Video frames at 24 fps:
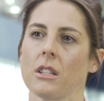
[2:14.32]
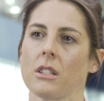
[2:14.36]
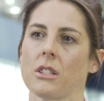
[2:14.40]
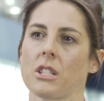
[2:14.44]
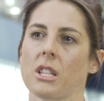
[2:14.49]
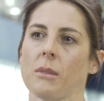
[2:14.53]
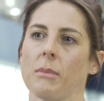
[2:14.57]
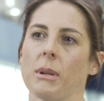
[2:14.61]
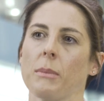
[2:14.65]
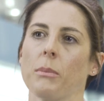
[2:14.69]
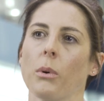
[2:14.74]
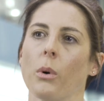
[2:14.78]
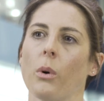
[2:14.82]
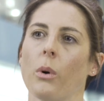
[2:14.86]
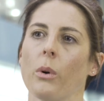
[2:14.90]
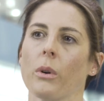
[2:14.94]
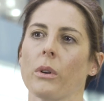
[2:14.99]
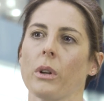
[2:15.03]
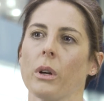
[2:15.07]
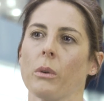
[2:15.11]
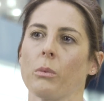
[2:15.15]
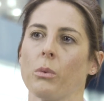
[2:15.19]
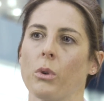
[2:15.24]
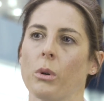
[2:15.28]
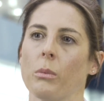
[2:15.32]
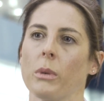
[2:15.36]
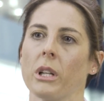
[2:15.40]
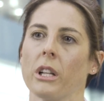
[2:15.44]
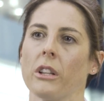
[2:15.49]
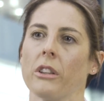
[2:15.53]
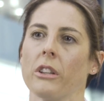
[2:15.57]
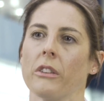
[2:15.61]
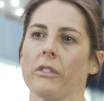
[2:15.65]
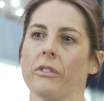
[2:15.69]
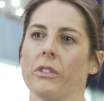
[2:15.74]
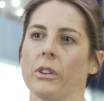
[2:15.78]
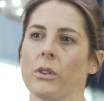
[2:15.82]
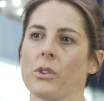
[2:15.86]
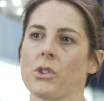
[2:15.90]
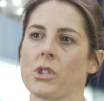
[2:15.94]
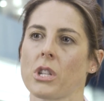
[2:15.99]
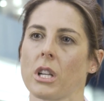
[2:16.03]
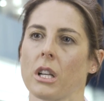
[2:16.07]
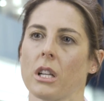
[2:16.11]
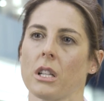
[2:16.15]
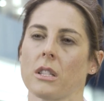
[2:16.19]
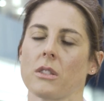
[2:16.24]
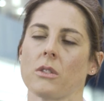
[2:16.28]
to be born a woman in the
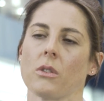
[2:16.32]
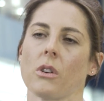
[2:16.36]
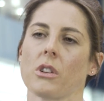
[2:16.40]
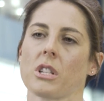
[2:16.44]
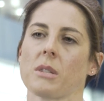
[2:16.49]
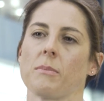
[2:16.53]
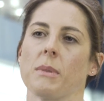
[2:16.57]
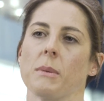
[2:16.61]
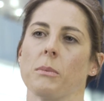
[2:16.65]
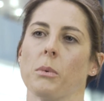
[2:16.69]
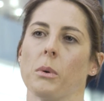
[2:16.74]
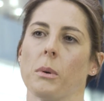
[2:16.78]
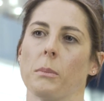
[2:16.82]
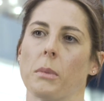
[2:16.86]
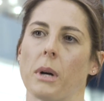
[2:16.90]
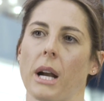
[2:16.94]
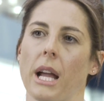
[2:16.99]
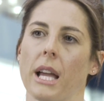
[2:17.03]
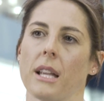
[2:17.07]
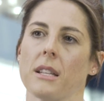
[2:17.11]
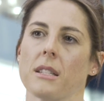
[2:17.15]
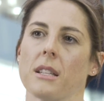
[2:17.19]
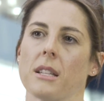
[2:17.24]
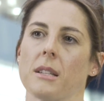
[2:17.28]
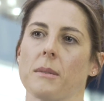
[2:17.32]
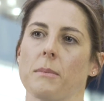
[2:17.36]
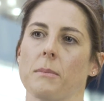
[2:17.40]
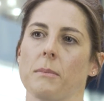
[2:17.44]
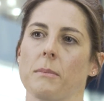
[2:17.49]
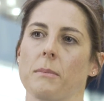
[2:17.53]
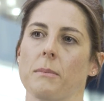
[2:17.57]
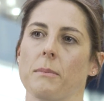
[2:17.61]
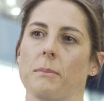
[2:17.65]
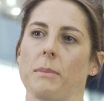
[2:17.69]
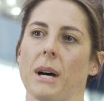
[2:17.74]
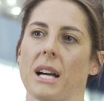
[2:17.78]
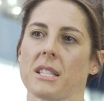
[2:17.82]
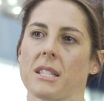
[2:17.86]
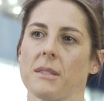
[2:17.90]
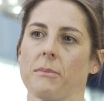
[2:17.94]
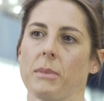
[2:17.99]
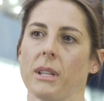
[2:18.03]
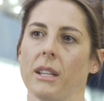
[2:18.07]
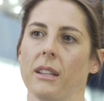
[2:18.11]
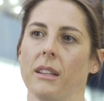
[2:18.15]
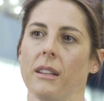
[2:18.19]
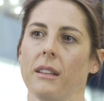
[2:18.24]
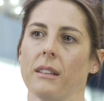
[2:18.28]
future is not to be born branded, but to
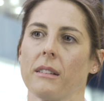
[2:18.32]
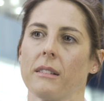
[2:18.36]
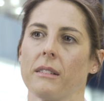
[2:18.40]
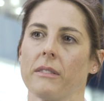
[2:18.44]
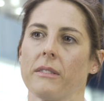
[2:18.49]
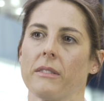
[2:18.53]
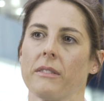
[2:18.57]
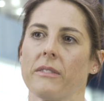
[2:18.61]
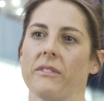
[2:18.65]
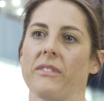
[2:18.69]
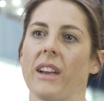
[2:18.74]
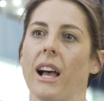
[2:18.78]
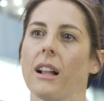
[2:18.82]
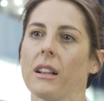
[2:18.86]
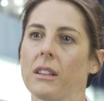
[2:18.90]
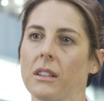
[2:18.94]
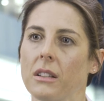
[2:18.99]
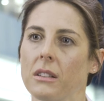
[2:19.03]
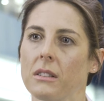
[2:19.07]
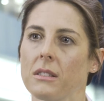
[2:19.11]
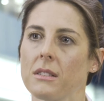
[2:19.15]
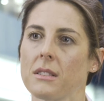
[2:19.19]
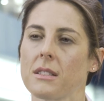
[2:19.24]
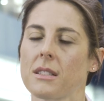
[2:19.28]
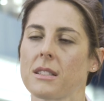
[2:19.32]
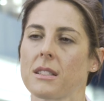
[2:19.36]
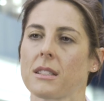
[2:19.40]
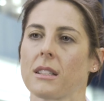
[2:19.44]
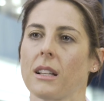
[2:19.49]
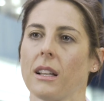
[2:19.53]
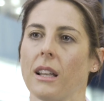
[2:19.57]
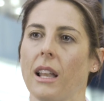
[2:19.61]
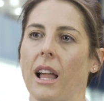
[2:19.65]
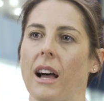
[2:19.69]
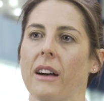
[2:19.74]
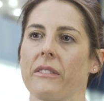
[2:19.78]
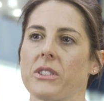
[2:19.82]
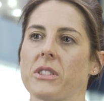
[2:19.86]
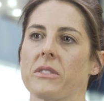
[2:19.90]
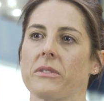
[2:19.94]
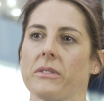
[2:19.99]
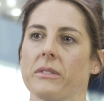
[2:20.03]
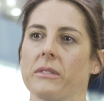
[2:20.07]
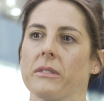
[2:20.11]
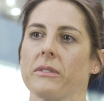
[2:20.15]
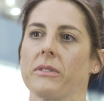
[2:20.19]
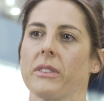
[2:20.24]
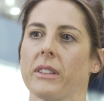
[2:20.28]
be valued, loved
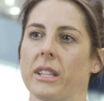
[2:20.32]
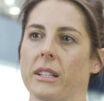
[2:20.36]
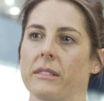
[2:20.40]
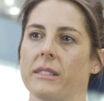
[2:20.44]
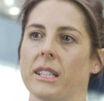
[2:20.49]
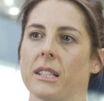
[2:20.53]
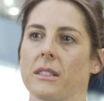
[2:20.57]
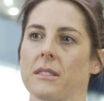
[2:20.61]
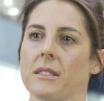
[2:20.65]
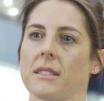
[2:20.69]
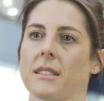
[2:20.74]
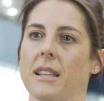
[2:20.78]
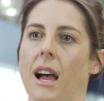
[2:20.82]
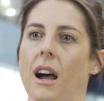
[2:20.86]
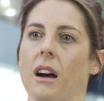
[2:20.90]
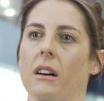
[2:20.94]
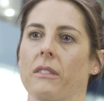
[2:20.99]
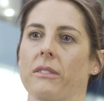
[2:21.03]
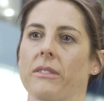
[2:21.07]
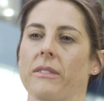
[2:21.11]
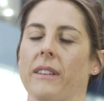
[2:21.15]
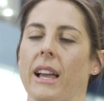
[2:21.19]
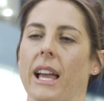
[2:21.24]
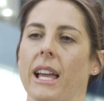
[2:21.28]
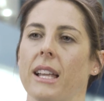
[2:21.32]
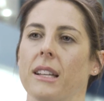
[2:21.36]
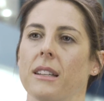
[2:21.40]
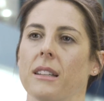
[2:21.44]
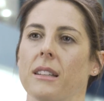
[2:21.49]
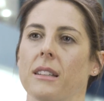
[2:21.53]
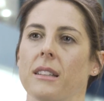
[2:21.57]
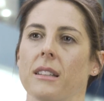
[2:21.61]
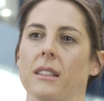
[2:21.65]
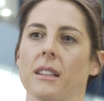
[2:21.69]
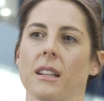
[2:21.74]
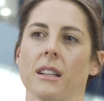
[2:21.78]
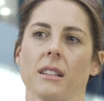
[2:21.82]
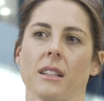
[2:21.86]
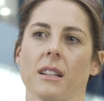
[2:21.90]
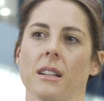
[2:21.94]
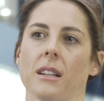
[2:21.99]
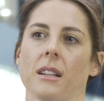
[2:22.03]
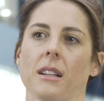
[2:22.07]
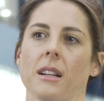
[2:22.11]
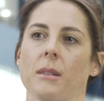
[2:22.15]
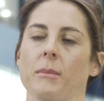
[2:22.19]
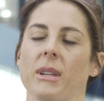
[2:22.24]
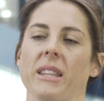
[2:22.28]
for their real self. And
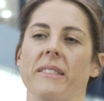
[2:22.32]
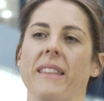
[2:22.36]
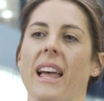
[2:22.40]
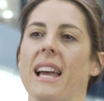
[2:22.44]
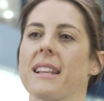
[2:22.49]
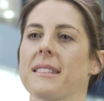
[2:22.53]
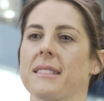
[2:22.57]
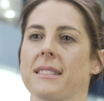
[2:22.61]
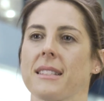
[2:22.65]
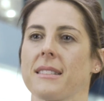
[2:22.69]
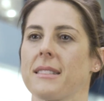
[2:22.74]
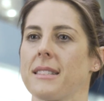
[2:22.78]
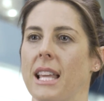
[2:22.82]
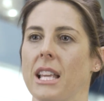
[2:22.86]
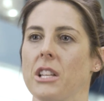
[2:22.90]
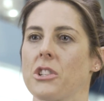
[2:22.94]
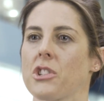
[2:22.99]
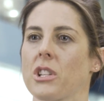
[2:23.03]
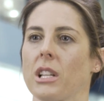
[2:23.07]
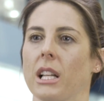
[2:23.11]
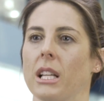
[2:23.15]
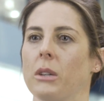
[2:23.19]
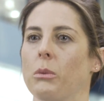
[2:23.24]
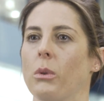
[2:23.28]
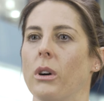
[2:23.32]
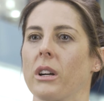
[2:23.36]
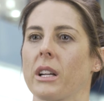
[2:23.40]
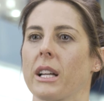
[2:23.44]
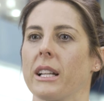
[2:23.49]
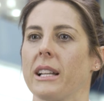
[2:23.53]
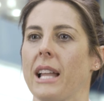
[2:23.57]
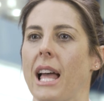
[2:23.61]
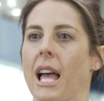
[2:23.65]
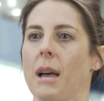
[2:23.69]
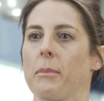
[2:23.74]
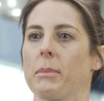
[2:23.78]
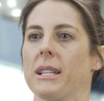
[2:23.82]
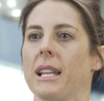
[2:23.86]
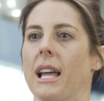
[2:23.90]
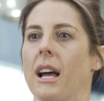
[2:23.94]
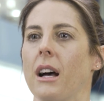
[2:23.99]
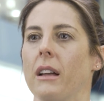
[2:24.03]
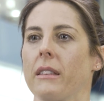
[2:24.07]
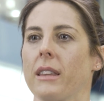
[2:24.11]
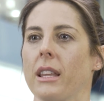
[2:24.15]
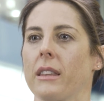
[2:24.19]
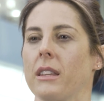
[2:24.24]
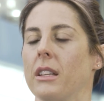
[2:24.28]
that's essentially what can happen
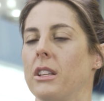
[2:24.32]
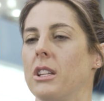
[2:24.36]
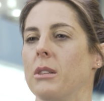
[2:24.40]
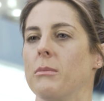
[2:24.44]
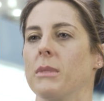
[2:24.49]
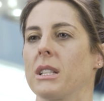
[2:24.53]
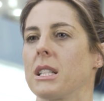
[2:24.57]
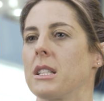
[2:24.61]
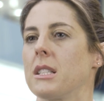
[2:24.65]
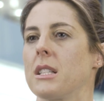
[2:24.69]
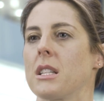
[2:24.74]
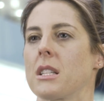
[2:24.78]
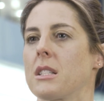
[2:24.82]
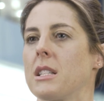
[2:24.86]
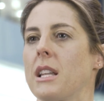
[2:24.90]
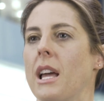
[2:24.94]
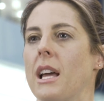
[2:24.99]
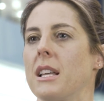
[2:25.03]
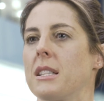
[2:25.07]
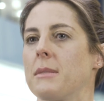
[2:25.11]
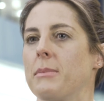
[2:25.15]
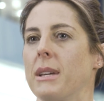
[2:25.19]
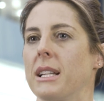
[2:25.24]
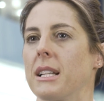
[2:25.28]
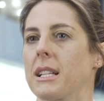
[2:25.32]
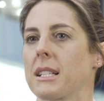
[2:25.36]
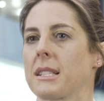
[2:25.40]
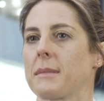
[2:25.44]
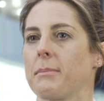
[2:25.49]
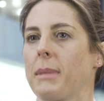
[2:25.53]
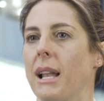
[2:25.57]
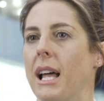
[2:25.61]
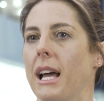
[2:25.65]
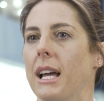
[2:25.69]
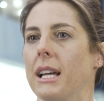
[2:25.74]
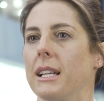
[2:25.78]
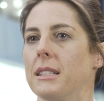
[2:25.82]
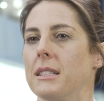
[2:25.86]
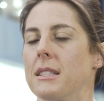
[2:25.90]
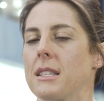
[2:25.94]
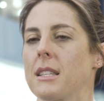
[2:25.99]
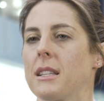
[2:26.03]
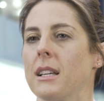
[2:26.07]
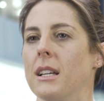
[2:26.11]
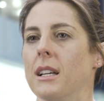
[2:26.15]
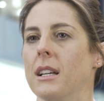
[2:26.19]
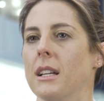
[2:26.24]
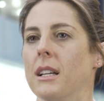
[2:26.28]
now that the human condition has been explained.